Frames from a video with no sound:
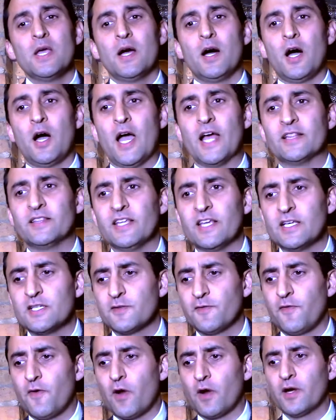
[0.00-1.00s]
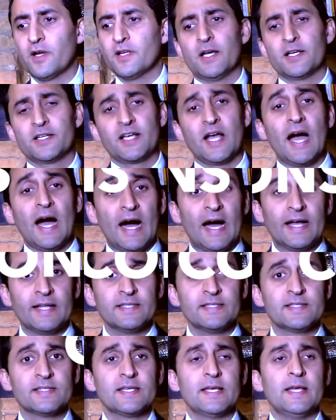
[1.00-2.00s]
Uh, I think as far
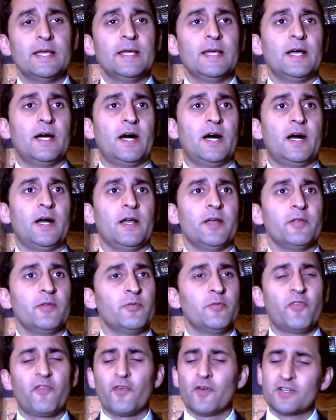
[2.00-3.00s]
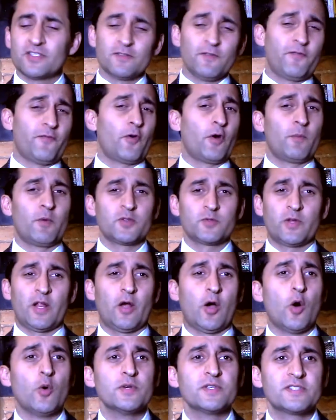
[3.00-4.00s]
cons, uh, and first and foremost, what I
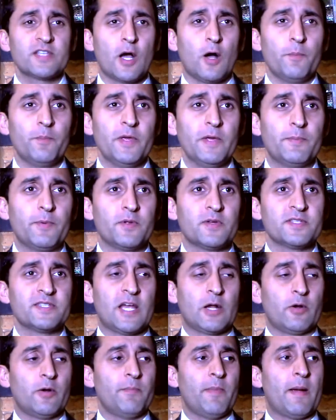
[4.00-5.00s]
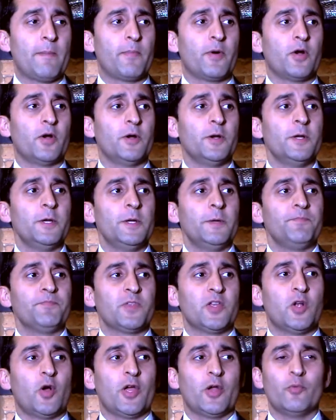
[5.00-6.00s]
always tell people is that remember,
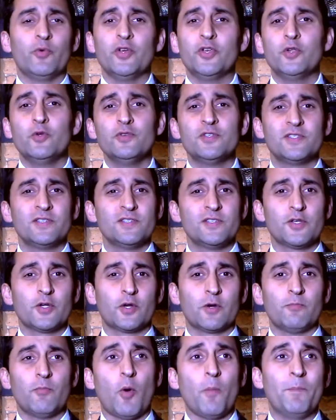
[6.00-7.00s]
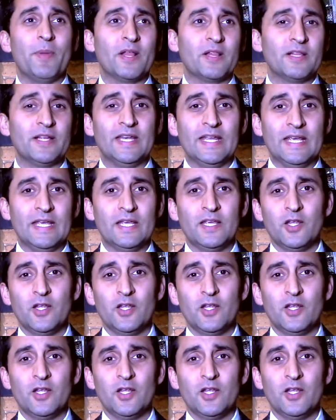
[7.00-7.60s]
you know, it reduces your mobility.